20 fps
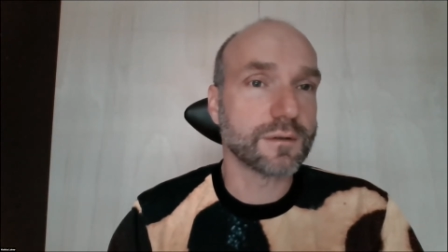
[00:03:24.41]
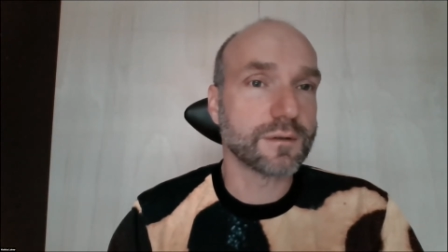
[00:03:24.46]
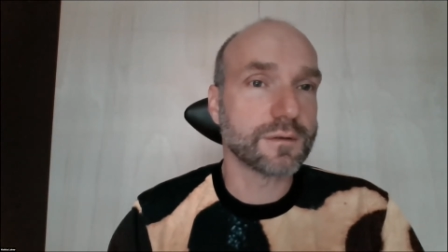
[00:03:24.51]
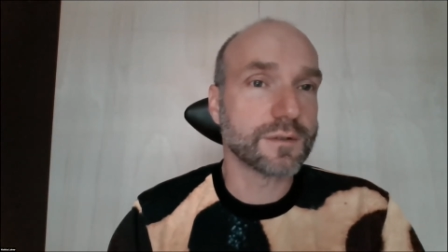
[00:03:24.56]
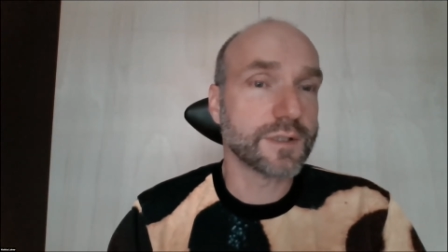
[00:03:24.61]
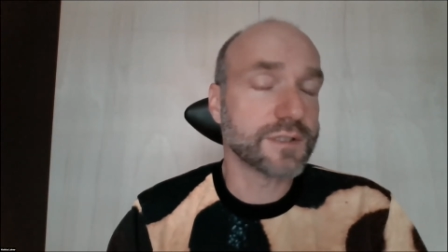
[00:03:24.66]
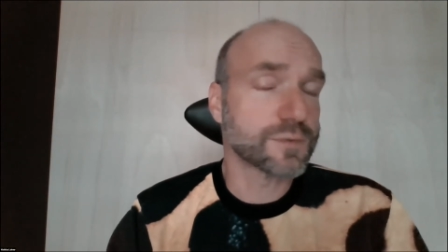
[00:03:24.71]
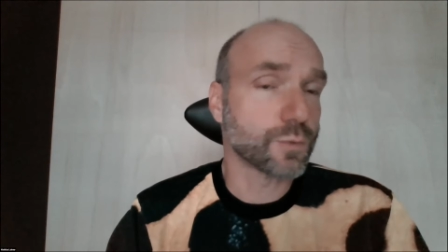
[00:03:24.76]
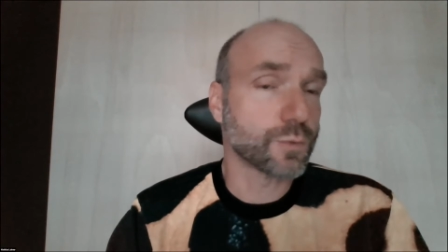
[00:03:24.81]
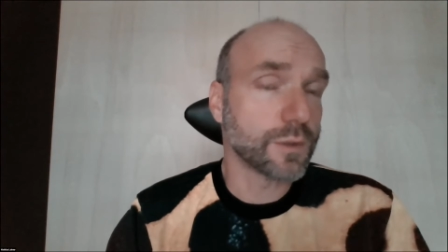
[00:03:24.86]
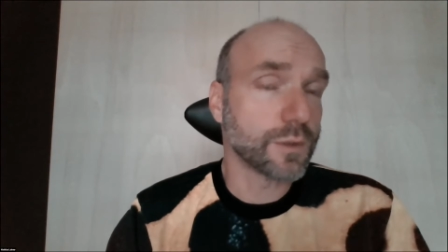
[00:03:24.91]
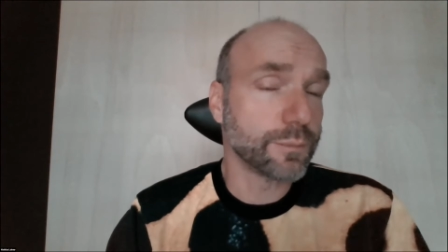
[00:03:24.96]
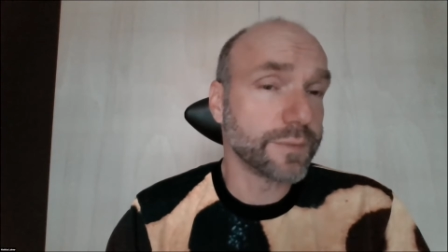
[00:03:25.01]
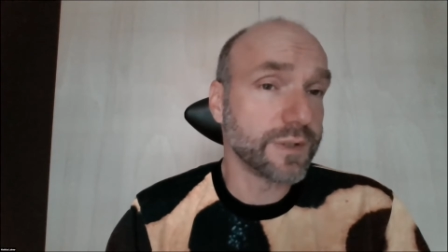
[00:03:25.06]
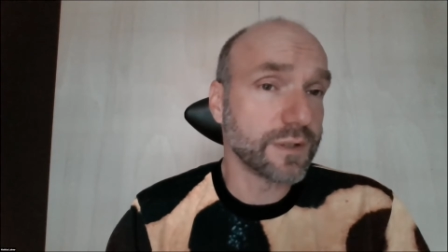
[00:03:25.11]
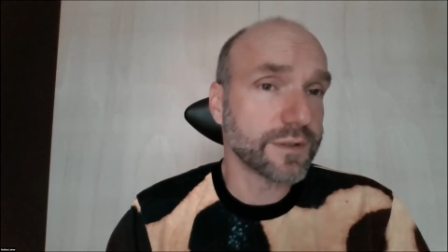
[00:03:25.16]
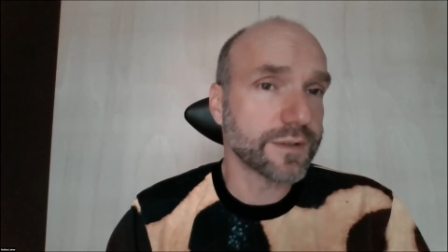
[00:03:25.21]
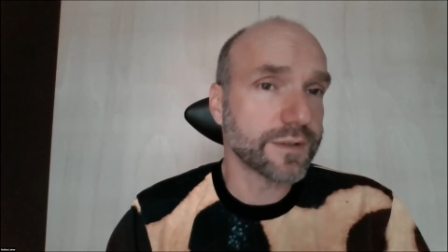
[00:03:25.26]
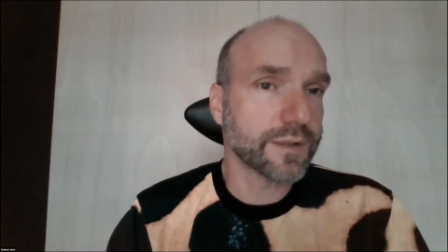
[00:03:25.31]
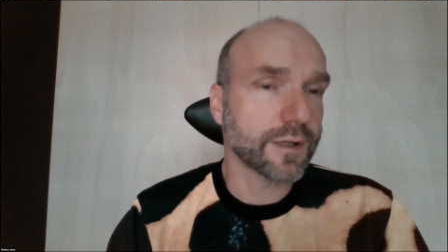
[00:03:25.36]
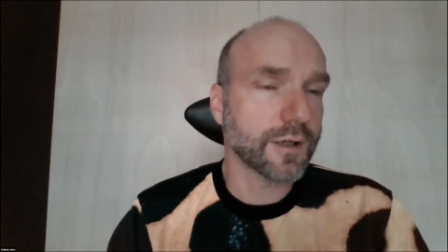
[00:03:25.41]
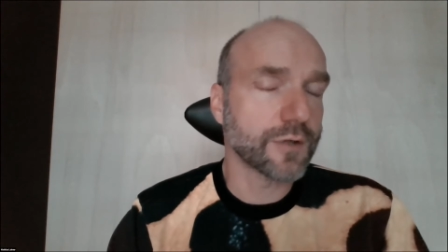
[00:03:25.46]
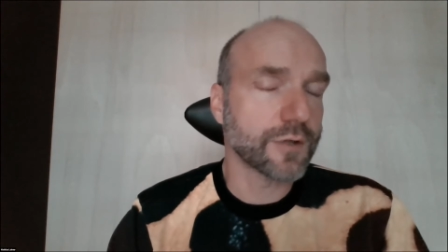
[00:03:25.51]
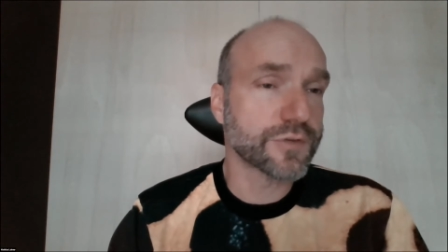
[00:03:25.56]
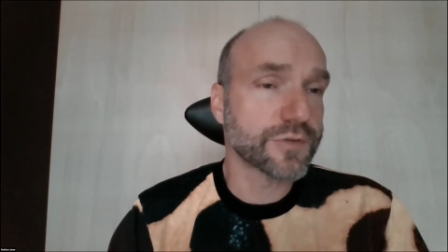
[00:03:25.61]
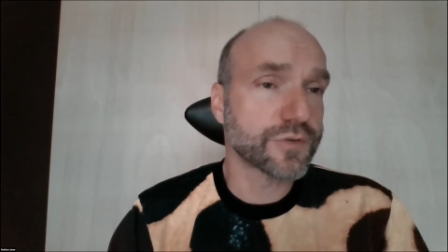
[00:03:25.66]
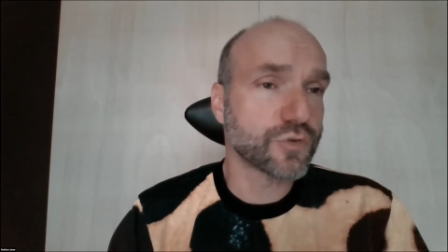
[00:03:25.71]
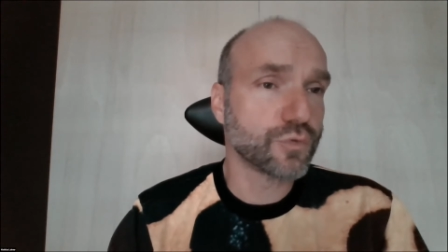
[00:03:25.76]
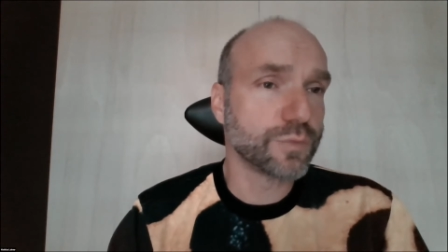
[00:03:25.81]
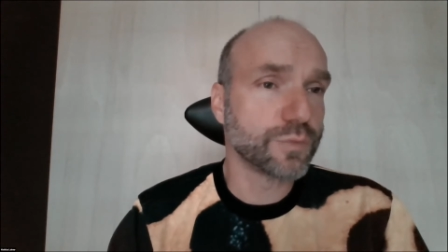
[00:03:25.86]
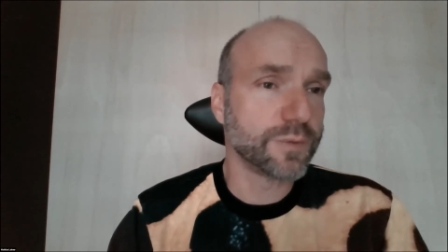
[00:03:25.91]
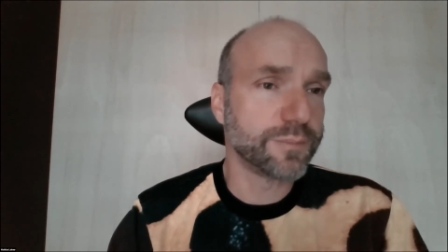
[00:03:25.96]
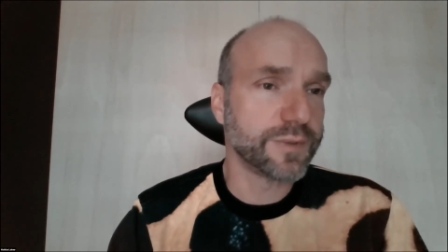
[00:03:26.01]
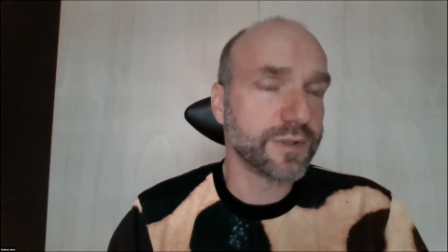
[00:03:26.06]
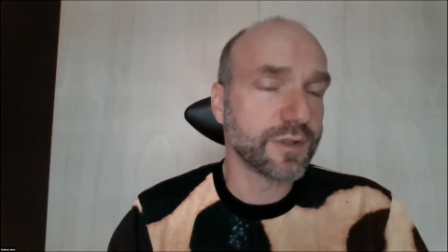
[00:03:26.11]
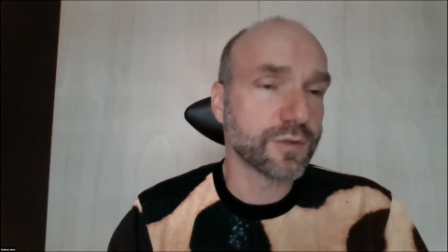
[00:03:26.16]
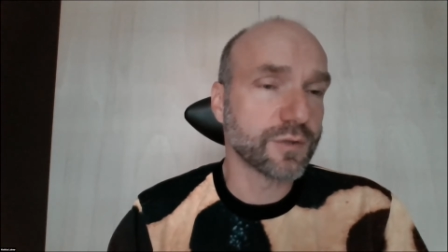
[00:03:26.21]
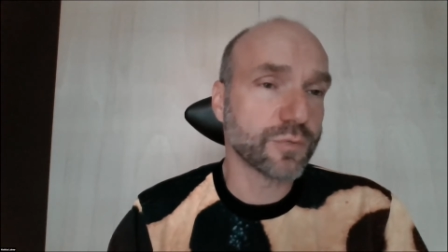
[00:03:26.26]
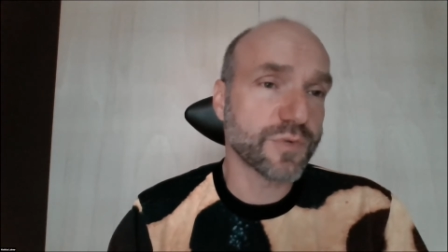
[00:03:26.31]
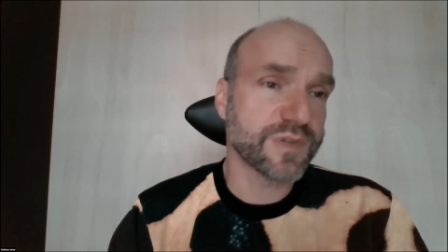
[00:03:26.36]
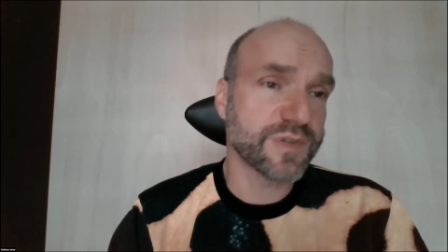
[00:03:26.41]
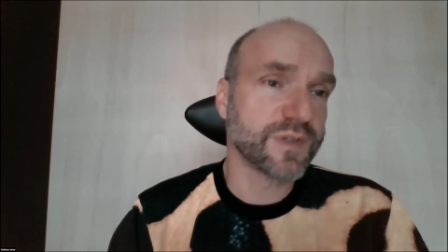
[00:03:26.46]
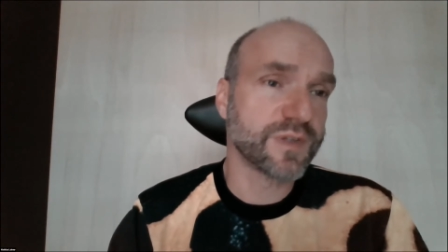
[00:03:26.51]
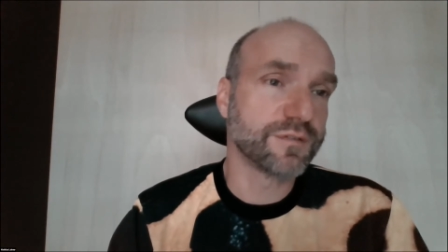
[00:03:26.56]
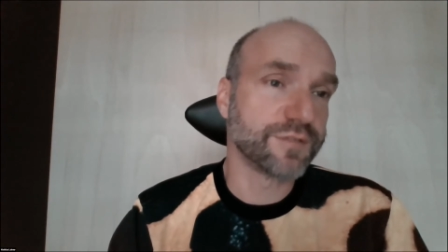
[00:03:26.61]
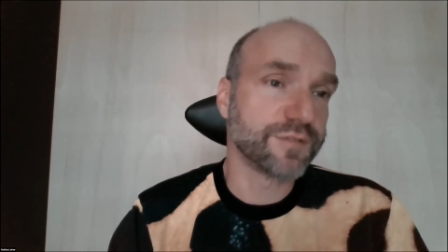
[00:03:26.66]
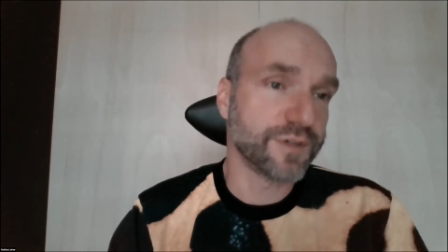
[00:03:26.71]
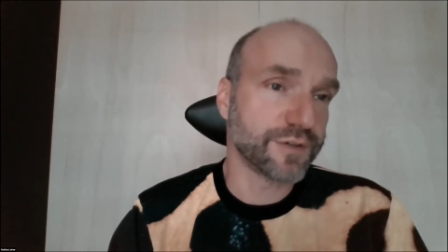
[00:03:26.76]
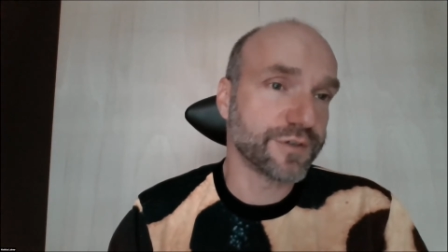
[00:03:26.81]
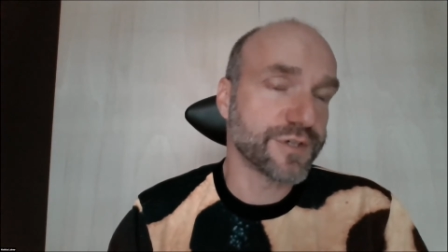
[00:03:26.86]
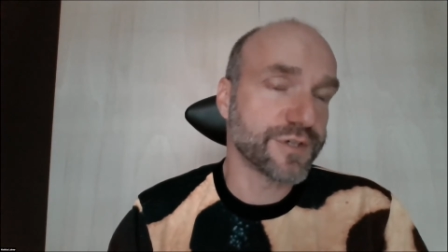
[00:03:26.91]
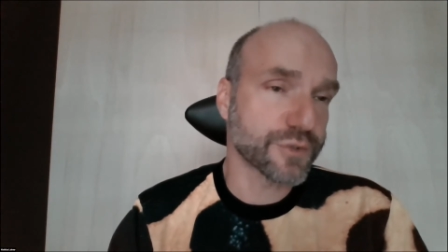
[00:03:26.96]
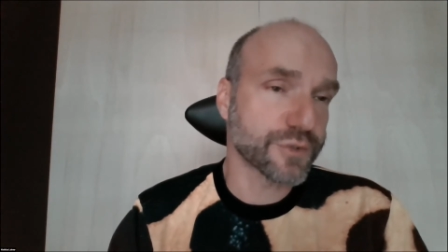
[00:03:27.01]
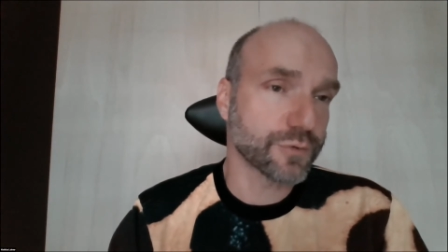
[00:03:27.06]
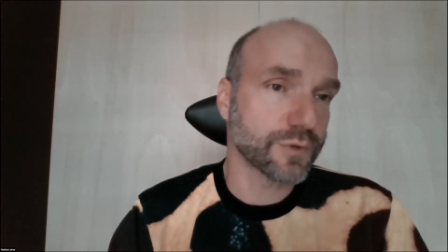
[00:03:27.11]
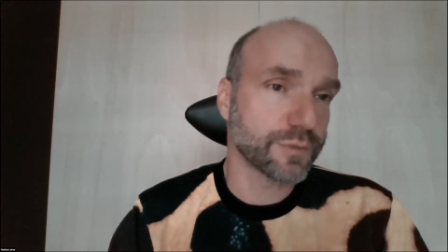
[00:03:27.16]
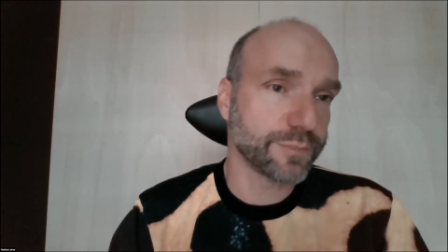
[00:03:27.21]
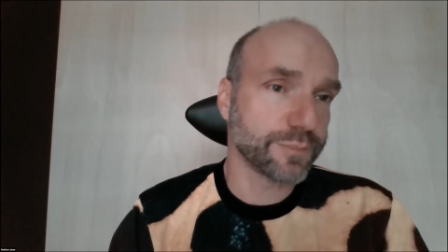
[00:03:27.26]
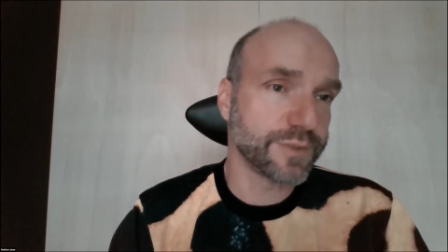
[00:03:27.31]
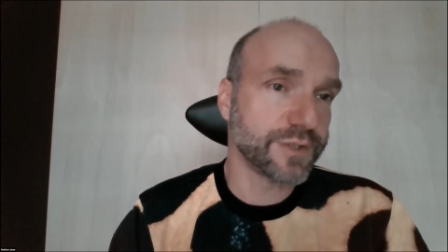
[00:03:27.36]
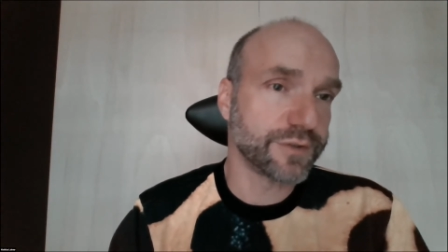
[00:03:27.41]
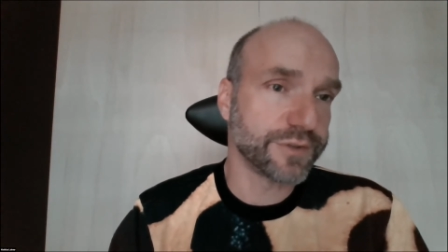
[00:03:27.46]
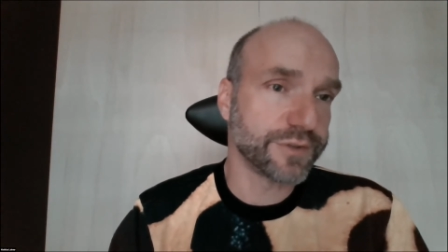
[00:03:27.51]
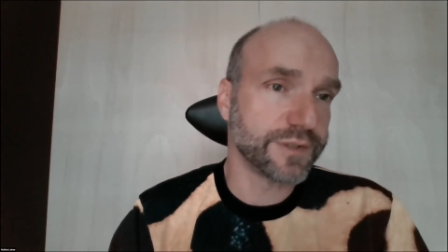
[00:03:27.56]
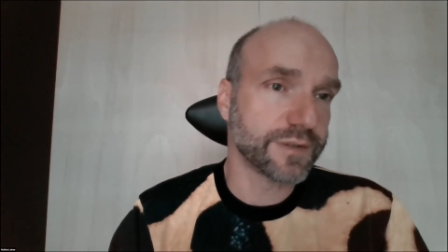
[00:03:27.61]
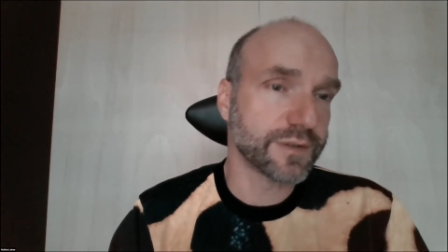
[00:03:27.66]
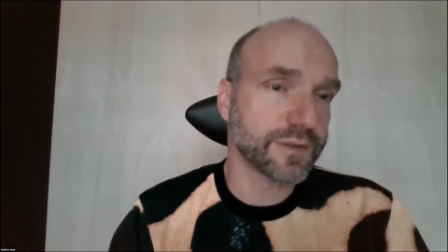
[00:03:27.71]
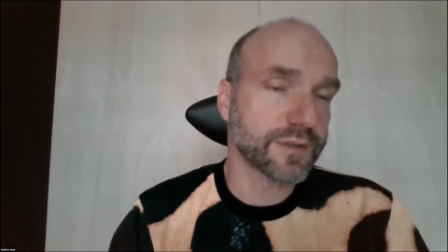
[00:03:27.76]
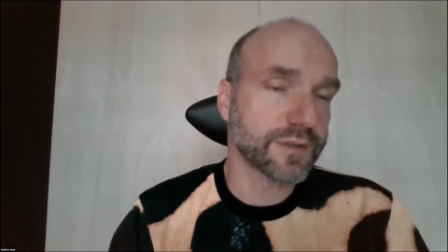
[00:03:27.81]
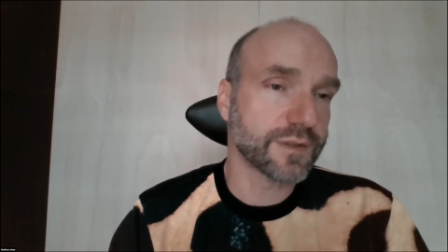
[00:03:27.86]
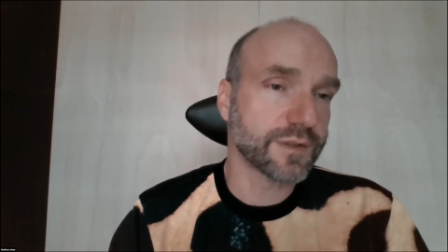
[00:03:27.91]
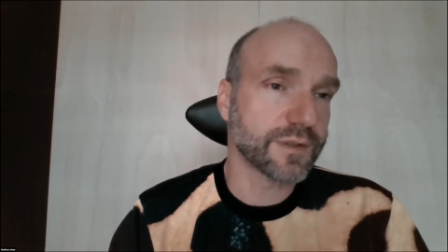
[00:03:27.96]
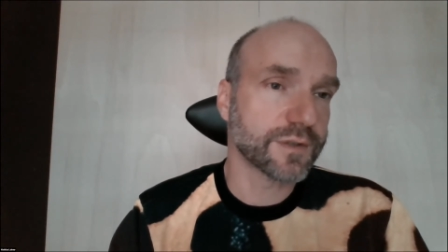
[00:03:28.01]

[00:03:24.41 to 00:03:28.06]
is 1 million houses to be built within a very short period, as